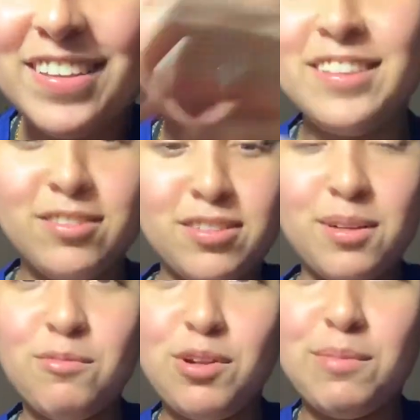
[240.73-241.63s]
Looks like
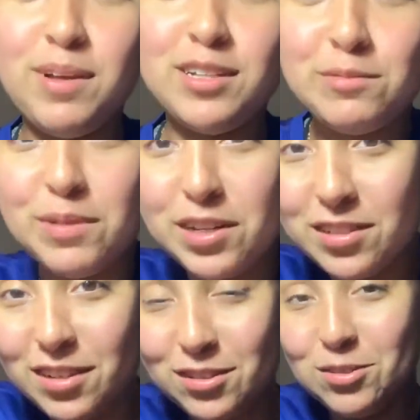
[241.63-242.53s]
I'm wearing a magic band. It's
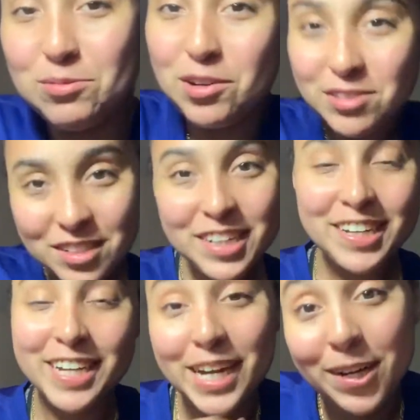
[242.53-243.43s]
actually a watch.
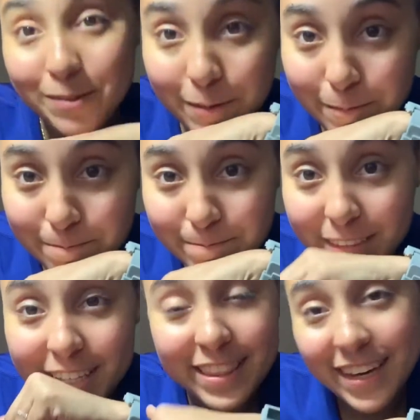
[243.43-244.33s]
Well,
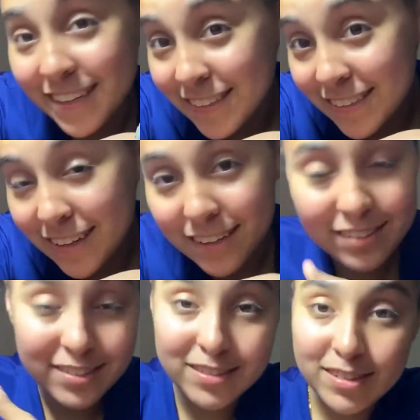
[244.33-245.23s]
that is it, guys.
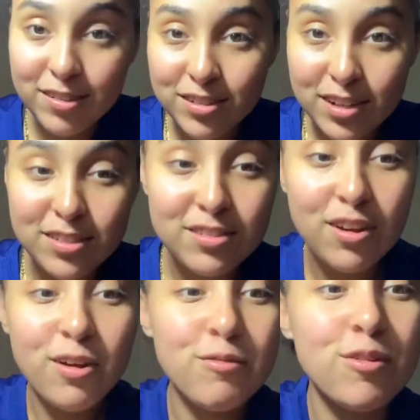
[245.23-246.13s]
Clearly, I just got
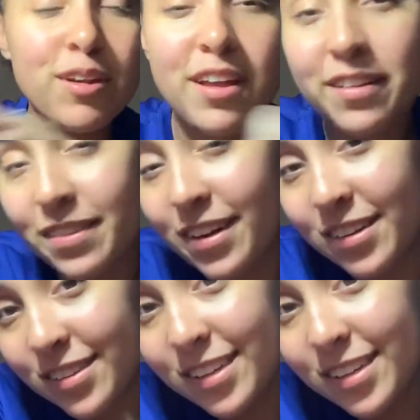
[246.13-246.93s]
off work. That is it.